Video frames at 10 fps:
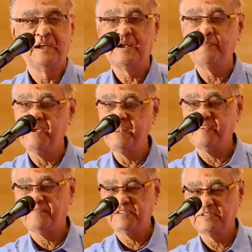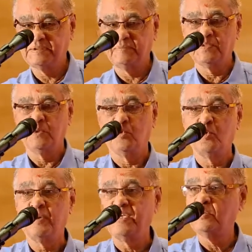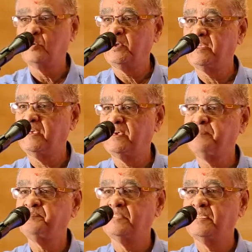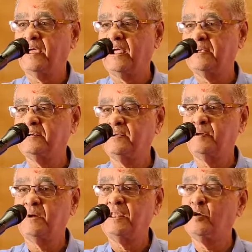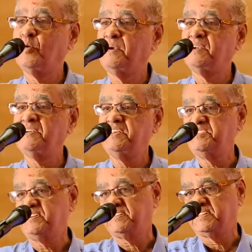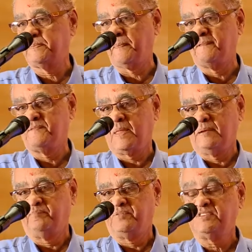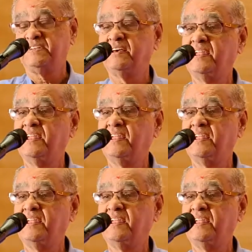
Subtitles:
and many of us whom I know here, and my lovable teachers. It's a